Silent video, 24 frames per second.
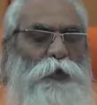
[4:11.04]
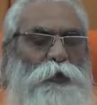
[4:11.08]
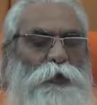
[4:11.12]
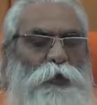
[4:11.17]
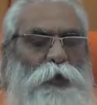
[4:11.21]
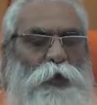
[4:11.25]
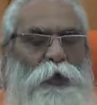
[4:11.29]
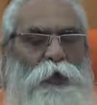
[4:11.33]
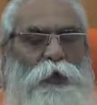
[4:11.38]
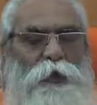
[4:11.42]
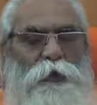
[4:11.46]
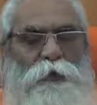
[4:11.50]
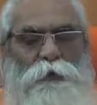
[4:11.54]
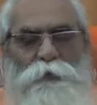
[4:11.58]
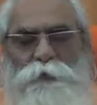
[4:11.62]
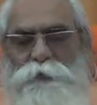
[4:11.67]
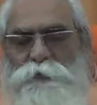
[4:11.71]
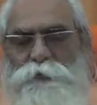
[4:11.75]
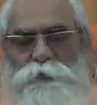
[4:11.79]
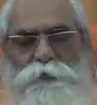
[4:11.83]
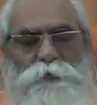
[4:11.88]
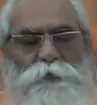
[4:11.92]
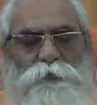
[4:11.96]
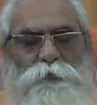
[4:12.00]
by the
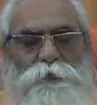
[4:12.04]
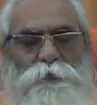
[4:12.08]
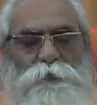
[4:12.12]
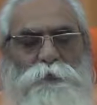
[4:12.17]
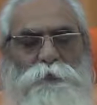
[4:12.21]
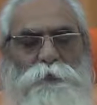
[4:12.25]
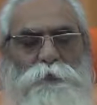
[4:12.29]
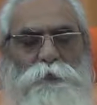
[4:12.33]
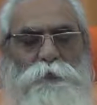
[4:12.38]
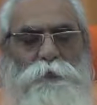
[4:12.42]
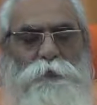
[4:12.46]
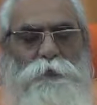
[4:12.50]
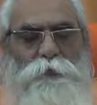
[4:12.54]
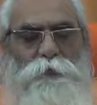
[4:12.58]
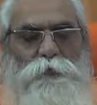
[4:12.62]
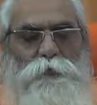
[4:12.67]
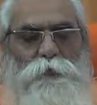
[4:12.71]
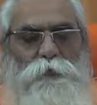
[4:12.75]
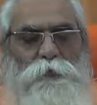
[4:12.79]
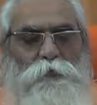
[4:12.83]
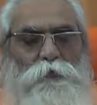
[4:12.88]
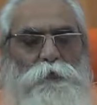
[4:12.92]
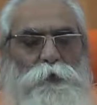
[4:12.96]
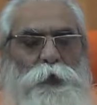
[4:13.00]

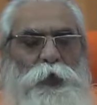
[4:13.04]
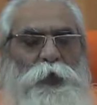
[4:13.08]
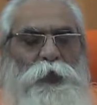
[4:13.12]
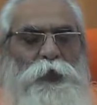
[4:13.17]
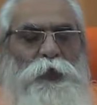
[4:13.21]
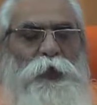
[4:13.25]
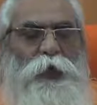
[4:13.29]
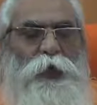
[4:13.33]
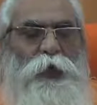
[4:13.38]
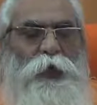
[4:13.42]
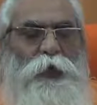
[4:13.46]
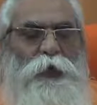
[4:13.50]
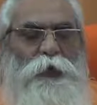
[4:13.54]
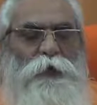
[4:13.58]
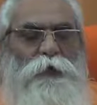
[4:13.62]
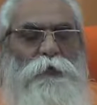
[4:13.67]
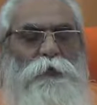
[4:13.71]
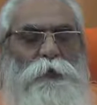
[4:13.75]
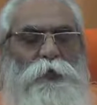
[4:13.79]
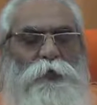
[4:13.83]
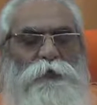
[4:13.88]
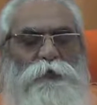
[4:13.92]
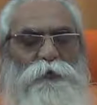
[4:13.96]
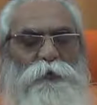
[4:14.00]
Veda, it
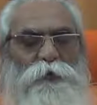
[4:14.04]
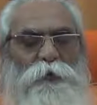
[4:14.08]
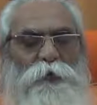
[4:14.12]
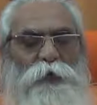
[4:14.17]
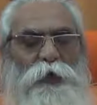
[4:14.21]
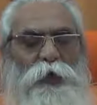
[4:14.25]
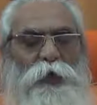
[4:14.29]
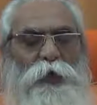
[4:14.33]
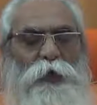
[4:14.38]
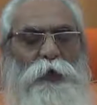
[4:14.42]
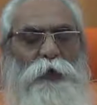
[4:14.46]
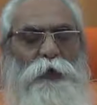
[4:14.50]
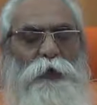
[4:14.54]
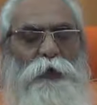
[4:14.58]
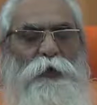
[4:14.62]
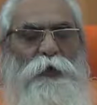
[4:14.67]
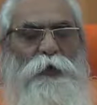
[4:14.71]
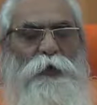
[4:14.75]
means the